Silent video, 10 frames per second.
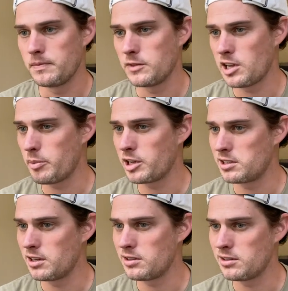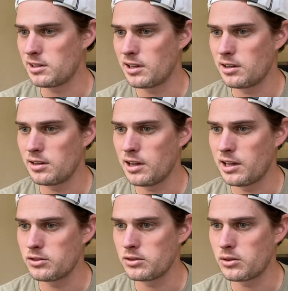Does that make sense? Does that
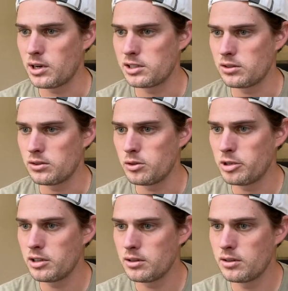answer the question a little bit?